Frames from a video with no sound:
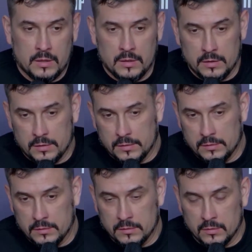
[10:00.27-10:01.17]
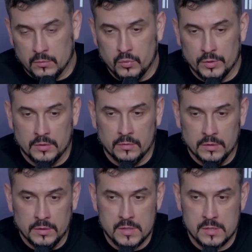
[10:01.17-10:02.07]
missing in action,
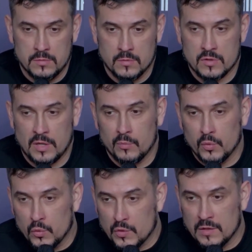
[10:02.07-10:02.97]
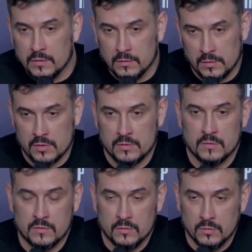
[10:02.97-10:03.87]
and the number
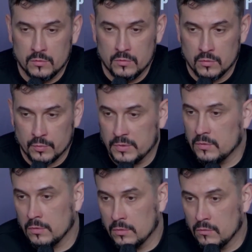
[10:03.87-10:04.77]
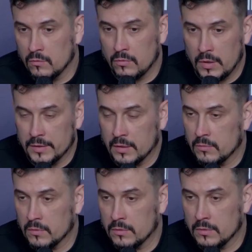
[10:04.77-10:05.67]
of those confirmed by Russian Federation
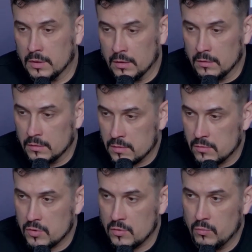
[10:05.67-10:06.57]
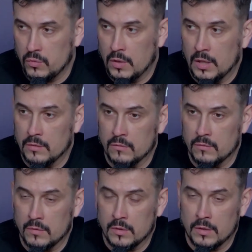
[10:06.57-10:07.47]
or
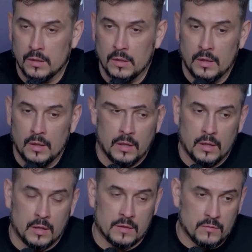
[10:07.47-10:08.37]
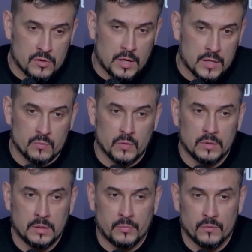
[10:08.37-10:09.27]
the ICRC as
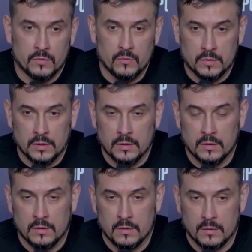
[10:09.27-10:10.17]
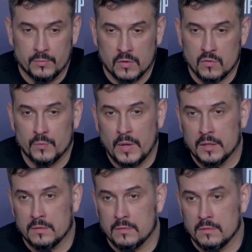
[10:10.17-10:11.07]
those held in captivity was
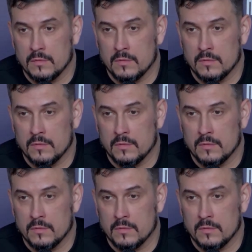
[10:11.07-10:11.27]
about